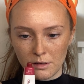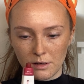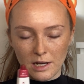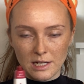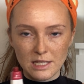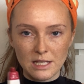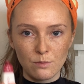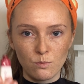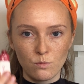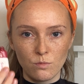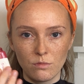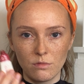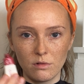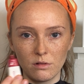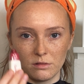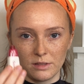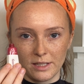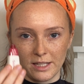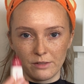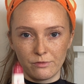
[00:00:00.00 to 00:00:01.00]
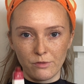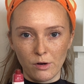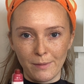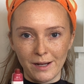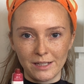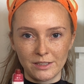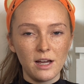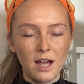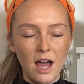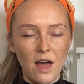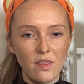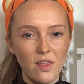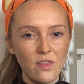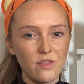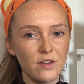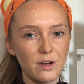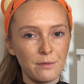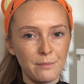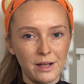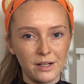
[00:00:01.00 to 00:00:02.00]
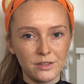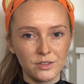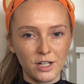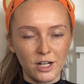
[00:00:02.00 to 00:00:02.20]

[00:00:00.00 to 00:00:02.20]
and then let it fall back down, and then the remainder